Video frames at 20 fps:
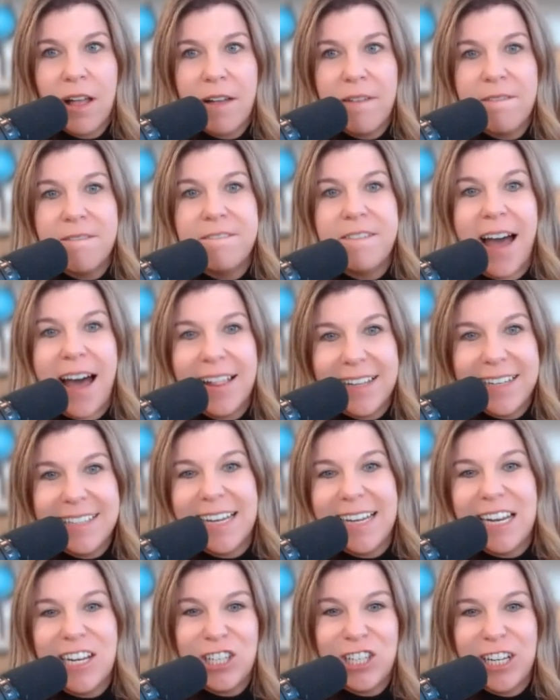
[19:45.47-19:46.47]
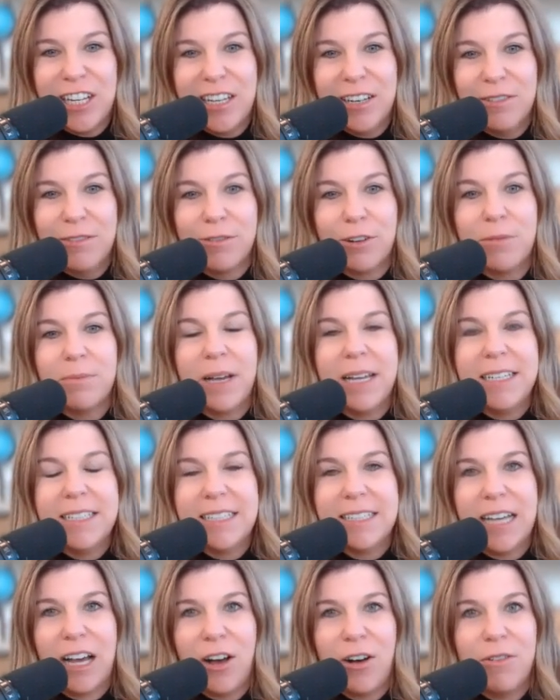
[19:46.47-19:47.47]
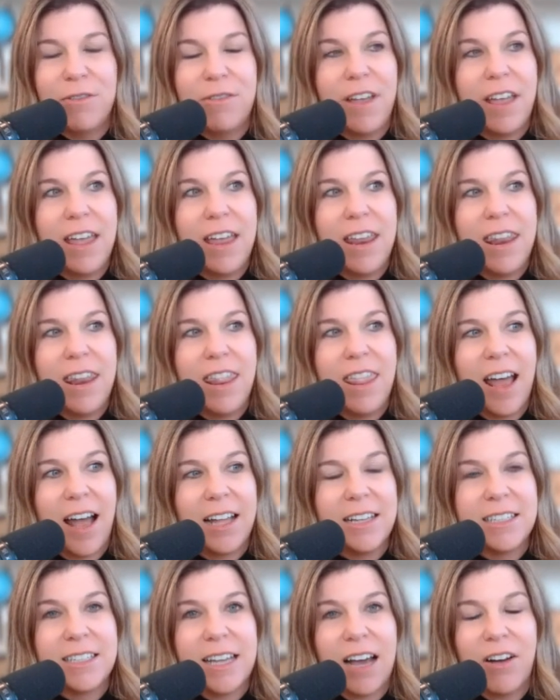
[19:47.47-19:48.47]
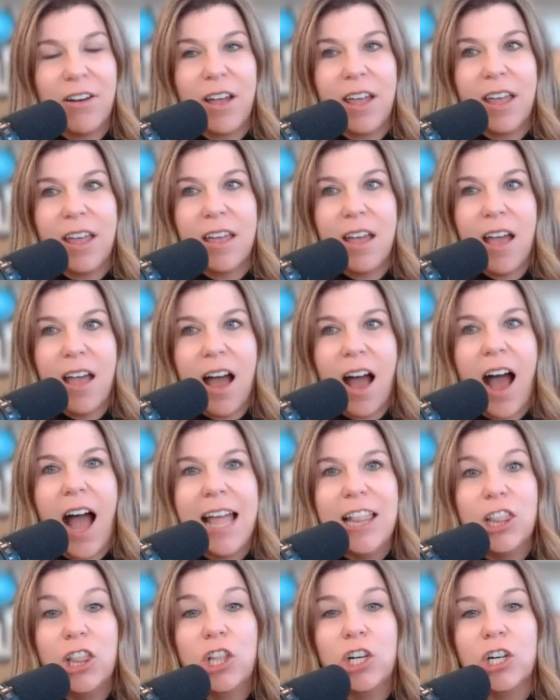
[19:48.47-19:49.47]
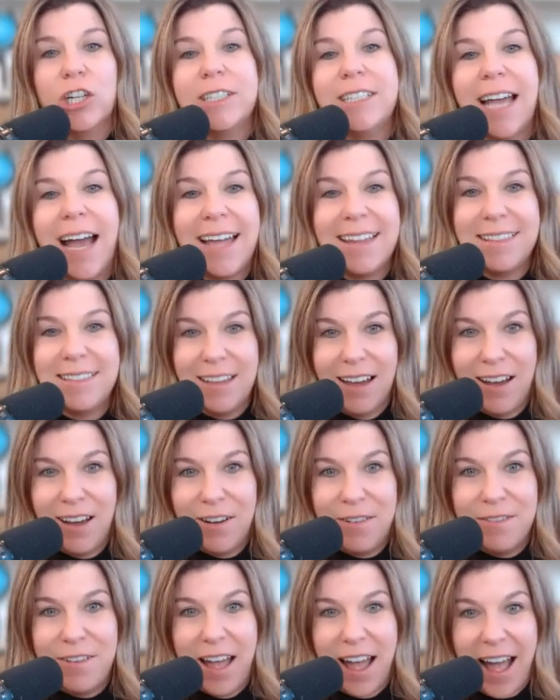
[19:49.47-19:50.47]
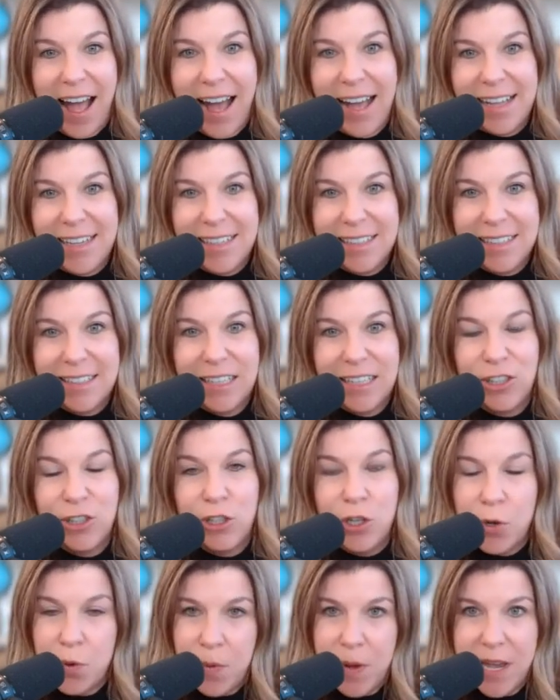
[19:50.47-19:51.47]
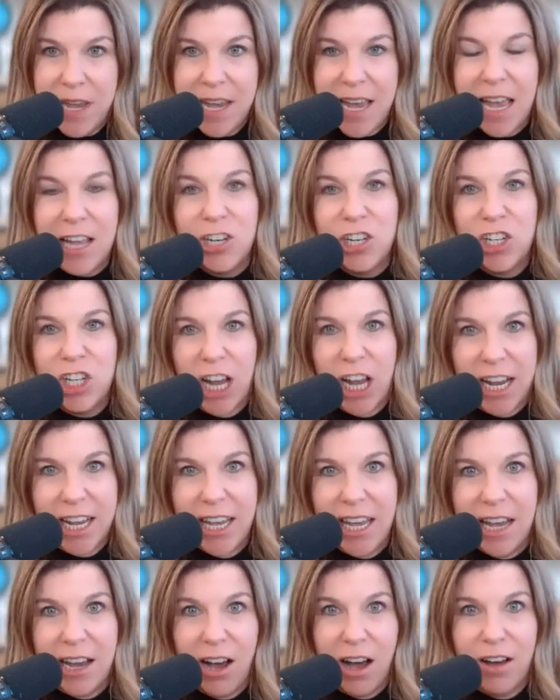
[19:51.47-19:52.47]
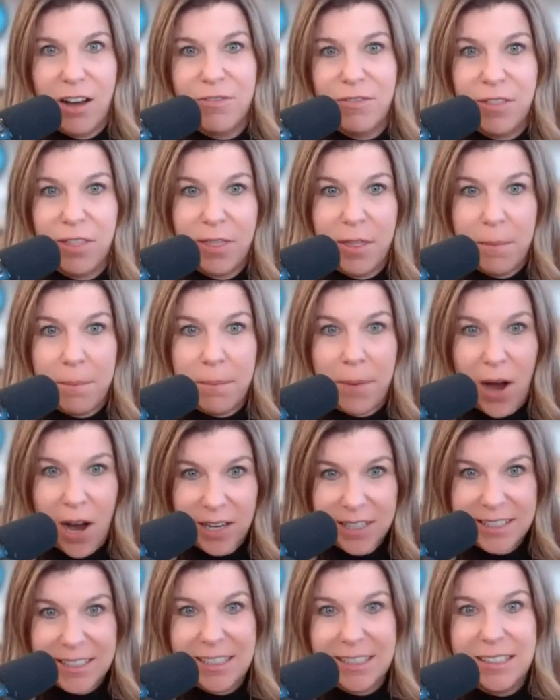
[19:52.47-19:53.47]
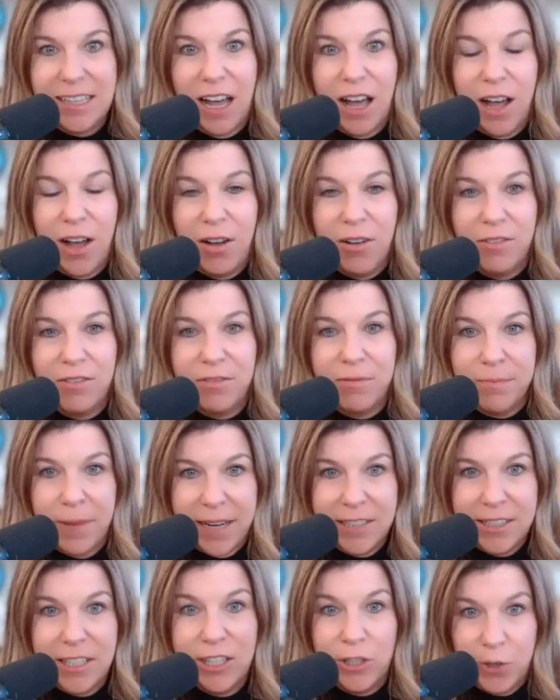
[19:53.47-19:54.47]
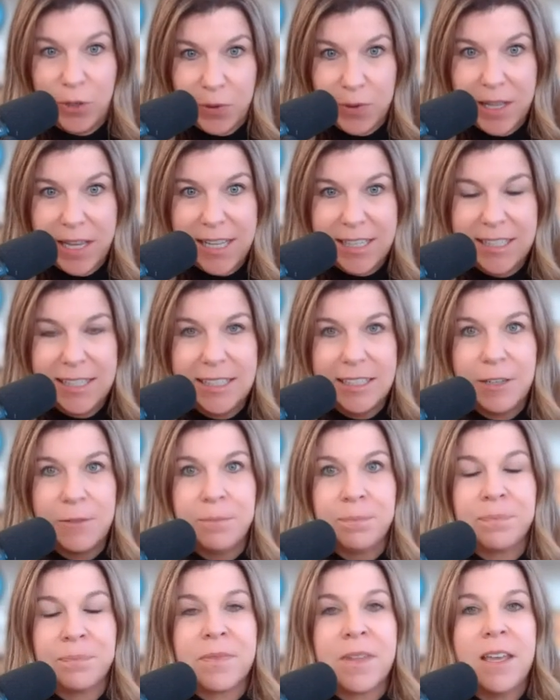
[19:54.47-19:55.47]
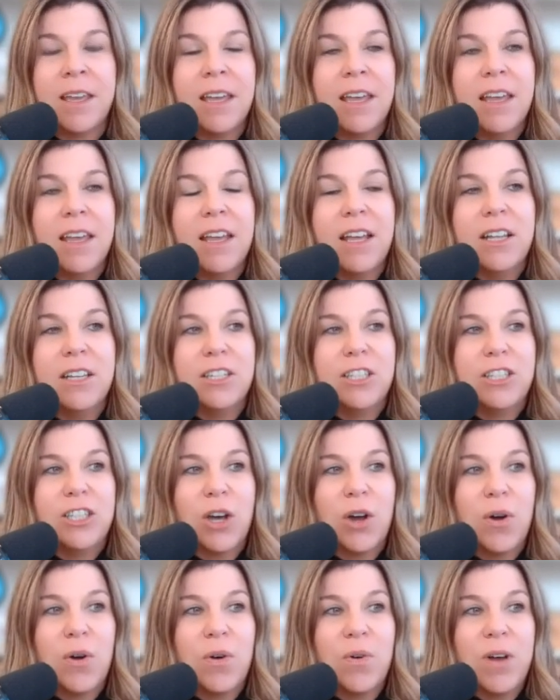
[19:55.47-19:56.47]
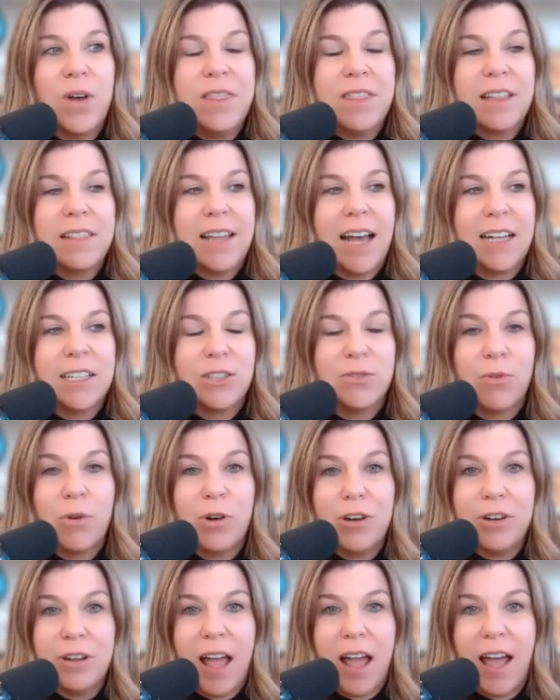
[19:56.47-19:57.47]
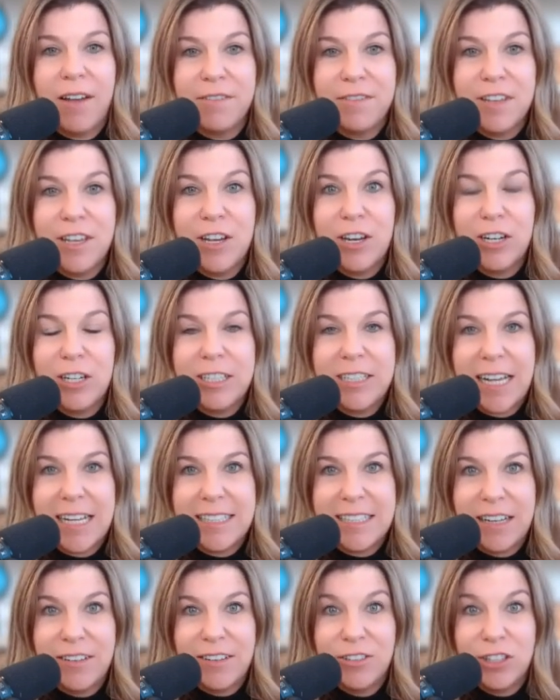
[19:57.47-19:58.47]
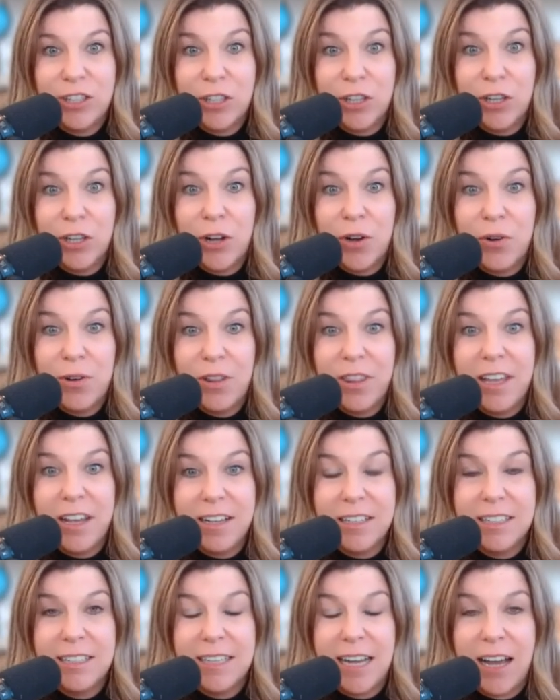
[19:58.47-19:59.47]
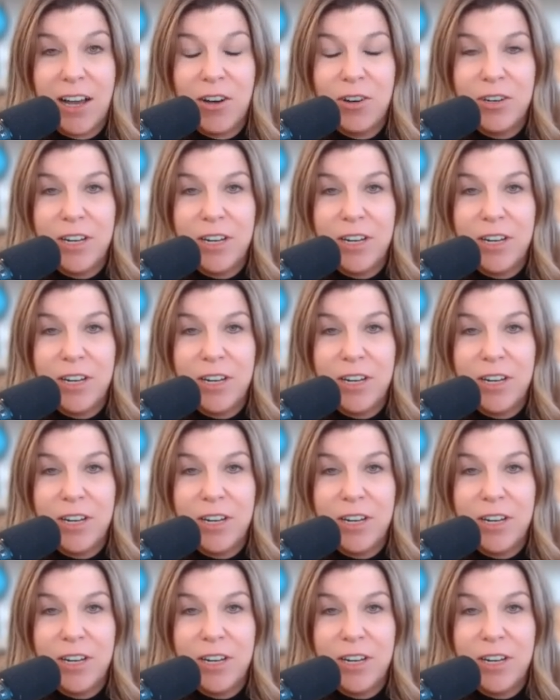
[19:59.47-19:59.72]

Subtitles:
validation for myself. And that's how I looked at love as doing and checking off the boxes of my to-do list. So in the last 4.5 years, as I've slowed things down